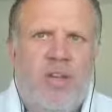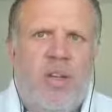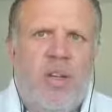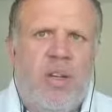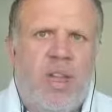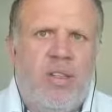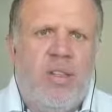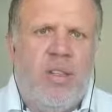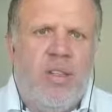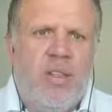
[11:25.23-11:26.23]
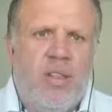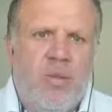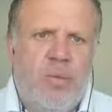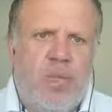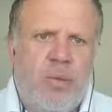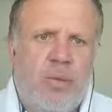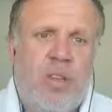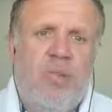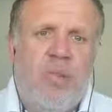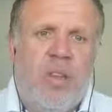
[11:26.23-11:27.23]
one of the little exercises that we do
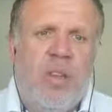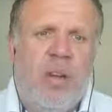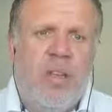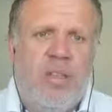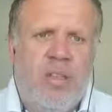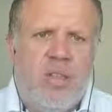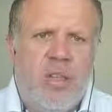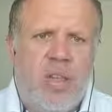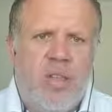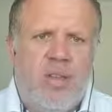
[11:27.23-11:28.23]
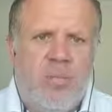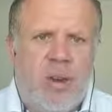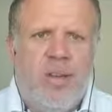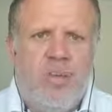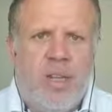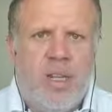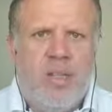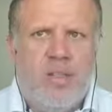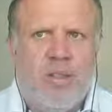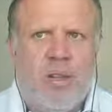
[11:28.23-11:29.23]
often with clients is a brand wheel
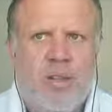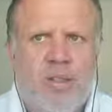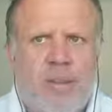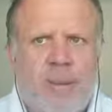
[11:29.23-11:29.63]
exercise.